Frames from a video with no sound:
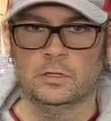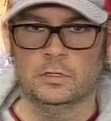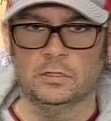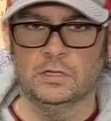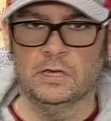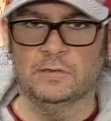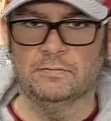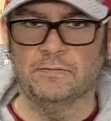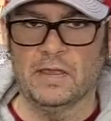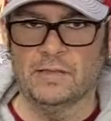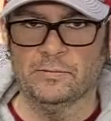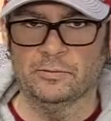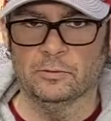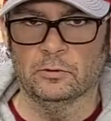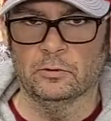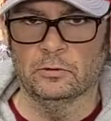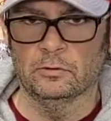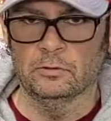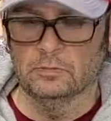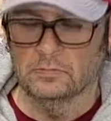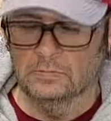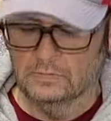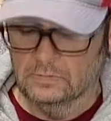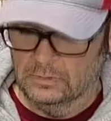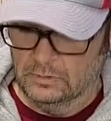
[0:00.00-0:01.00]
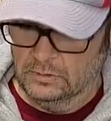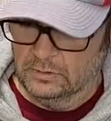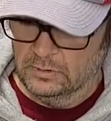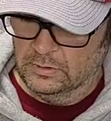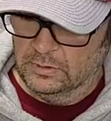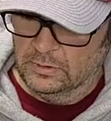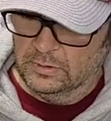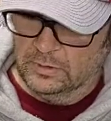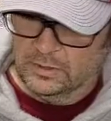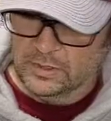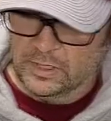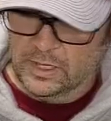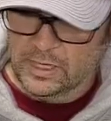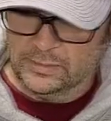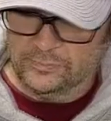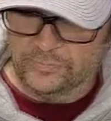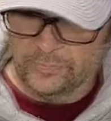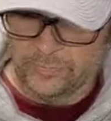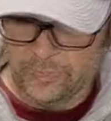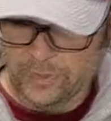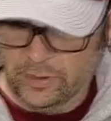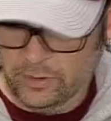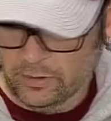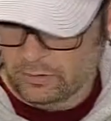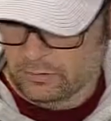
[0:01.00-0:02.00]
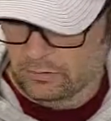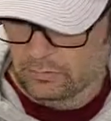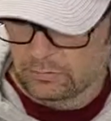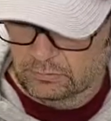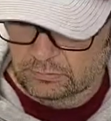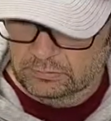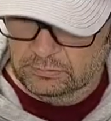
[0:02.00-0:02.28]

get maple out of a beer.